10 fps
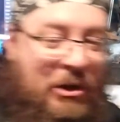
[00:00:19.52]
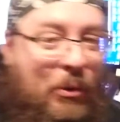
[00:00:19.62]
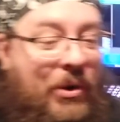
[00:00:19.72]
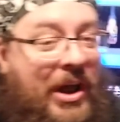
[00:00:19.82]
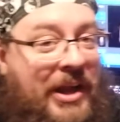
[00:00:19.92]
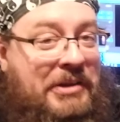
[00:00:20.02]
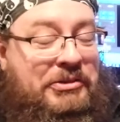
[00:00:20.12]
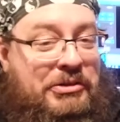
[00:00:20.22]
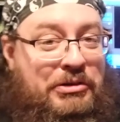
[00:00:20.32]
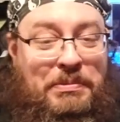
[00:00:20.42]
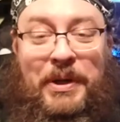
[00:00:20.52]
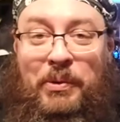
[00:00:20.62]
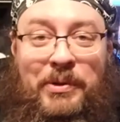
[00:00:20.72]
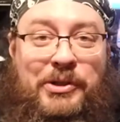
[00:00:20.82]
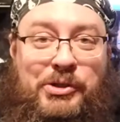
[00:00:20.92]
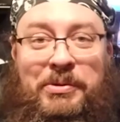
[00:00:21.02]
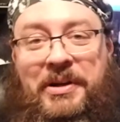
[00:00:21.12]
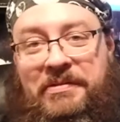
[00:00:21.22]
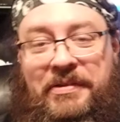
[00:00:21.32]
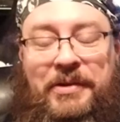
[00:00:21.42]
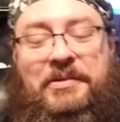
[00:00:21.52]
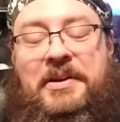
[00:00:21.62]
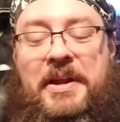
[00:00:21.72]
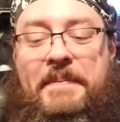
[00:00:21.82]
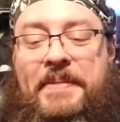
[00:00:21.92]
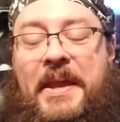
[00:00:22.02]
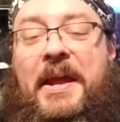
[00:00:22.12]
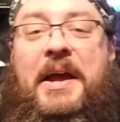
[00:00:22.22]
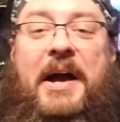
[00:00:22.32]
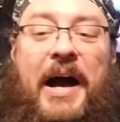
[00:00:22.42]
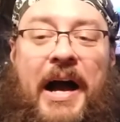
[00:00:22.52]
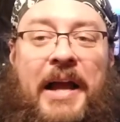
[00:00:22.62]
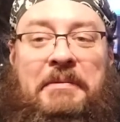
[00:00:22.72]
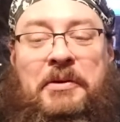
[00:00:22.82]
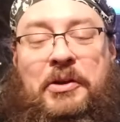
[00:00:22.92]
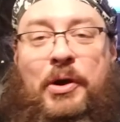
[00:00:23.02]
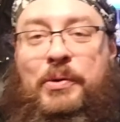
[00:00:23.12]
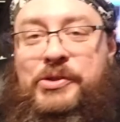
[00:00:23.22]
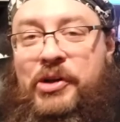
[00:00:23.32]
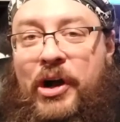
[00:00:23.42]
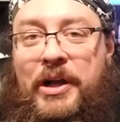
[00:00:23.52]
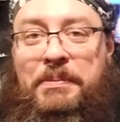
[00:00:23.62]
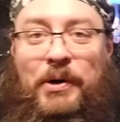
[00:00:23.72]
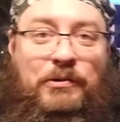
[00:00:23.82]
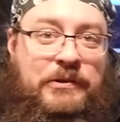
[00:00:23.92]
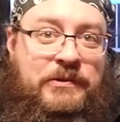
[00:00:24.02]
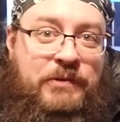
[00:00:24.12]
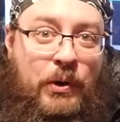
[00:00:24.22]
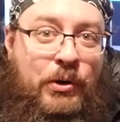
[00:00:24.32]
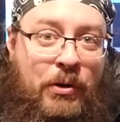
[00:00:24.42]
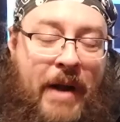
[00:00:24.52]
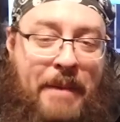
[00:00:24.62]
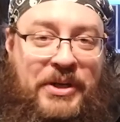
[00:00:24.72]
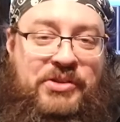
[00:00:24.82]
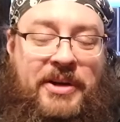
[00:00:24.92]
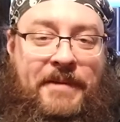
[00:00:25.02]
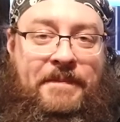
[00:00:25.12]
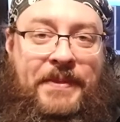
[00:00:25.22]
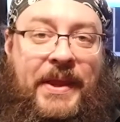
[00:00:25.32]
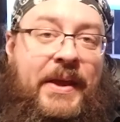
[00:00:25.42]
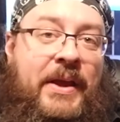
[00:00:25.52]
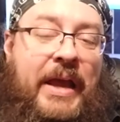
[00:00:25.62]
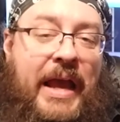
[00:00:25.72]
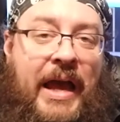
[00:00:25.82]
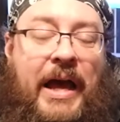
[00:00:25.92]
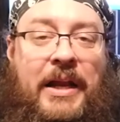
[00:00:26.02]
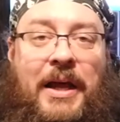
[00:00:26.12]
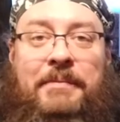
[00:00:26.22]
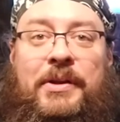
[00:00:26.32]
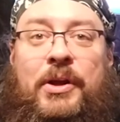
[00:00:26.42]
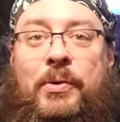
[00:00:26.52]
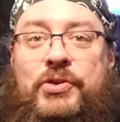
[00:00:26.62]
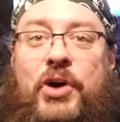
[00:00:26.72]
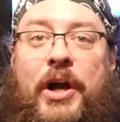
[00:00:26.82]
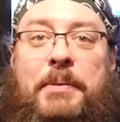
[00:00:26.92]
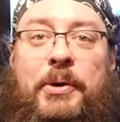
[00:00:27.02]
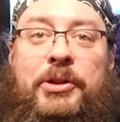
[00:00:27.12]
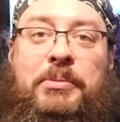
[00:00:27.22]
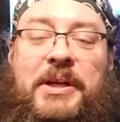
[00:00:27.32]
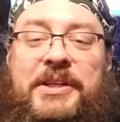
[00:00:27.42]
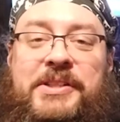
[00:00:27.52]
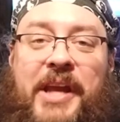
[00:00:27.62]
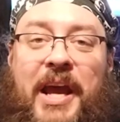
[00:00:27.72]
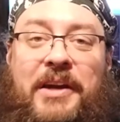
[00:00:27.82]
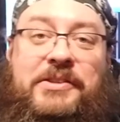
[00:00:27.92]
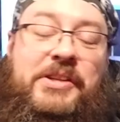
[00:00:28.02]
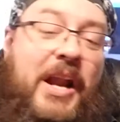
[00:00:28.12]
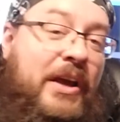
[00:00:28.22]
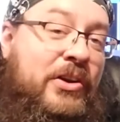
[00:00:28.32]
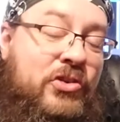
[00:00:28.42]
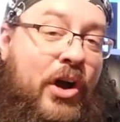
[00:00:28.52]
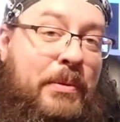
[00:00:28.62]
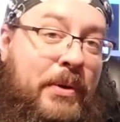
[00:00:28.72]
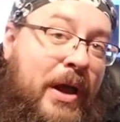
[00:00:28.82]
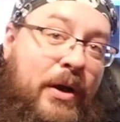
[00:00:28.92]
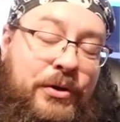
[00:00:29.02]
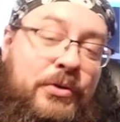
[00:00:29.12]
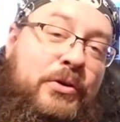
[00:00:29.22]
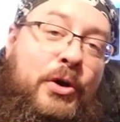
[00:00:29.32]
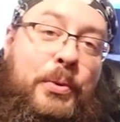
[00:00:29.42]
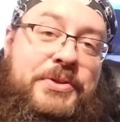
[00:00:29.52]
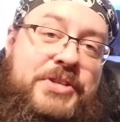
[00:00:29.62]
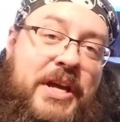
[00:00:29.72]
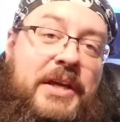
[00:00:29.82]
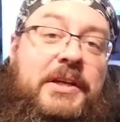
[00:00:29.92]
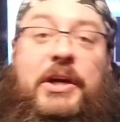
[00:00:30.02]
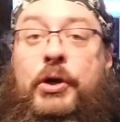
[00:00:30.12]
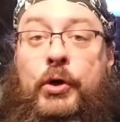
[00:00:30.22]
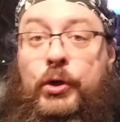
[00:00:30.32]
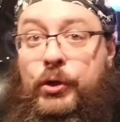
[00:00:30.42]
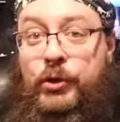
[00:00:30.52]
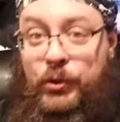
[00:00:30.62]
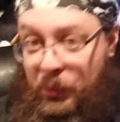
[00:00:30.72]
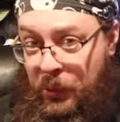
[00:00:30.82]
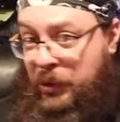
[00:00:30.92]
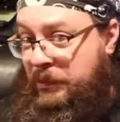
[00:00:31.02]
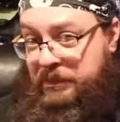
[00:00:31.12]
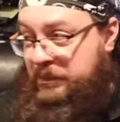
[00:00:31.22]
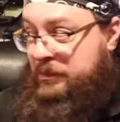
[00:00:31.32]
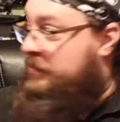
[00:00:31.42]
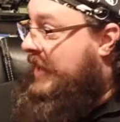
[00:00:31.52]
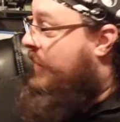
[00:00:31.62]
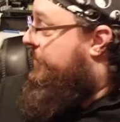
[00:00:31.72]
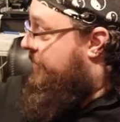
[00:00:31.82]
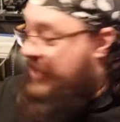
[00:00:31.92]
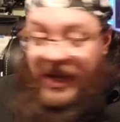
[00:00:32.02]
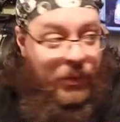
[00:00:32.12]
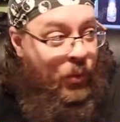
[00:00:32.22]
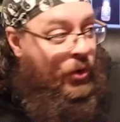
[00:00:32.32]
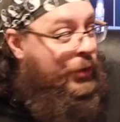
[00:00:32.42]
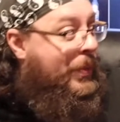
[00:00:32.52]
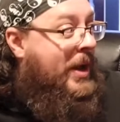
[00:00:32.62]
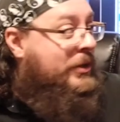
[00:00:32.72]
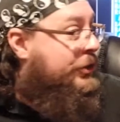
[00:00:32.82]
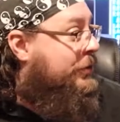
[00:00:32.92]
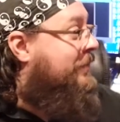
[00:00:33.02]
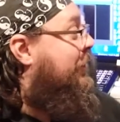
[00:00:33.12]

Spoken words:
what I consider to be a real treat for you today. I'm going to go and talk about photogrammetry, and I'm going to go and talk about 3D scanners. And I'm going to talk about how you can go and take your outside world around you,